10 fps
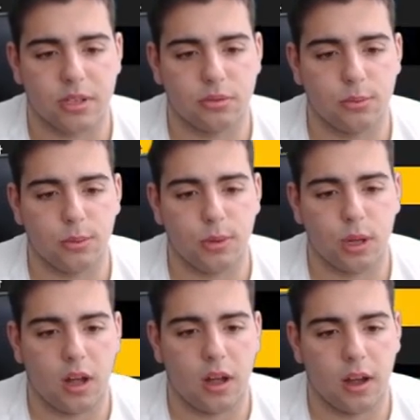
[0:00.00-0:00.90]

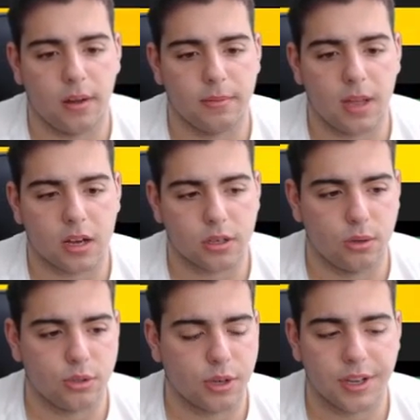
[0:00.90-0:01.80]
consumable locker
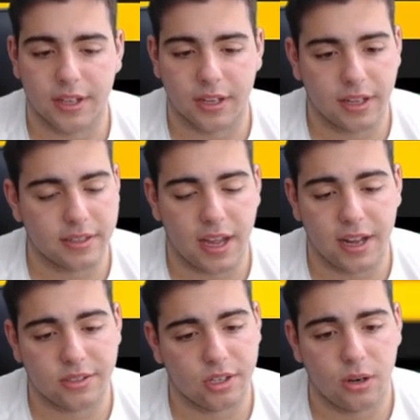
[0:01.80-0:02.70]
codes or anything like
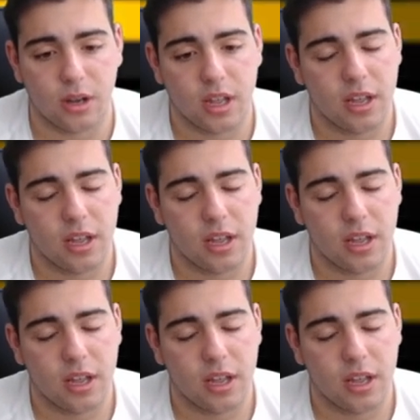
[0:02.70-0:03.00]
that. So